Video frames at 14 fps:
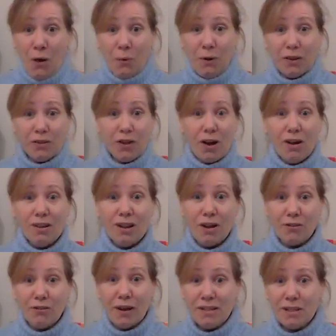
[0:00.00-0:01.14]
With all
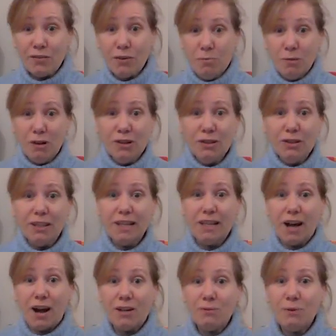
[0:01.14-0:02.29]
our friends from early
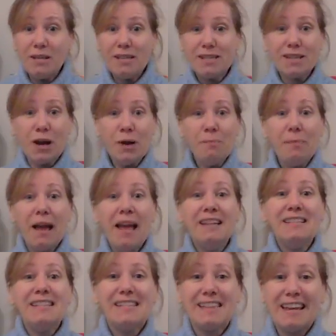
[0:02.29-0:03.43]
on, we stomp
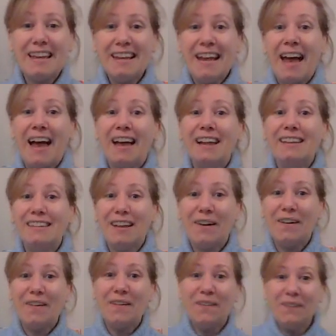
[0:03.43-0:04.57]
and sing
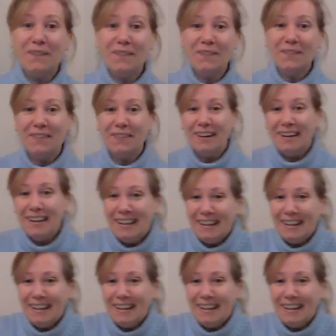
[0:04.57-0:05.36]
hello.